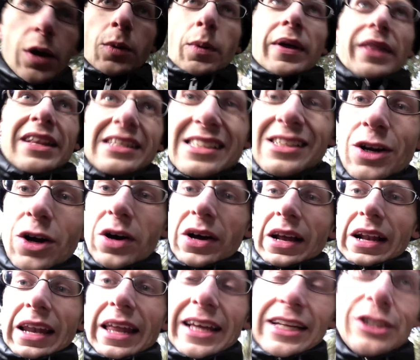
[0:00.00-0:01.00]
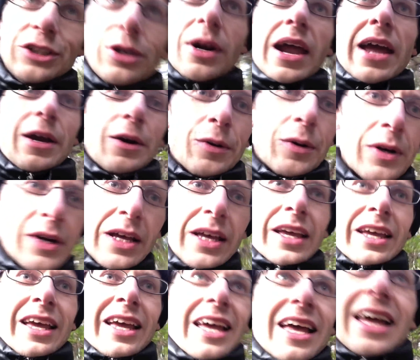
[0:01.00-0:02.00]
where there's not a clear trail,
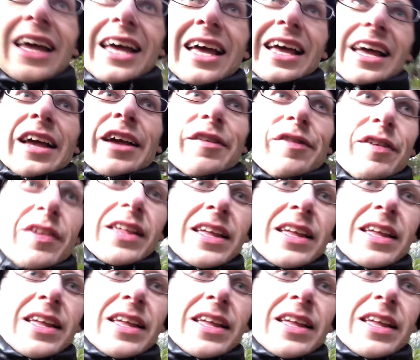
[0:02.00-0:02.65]
if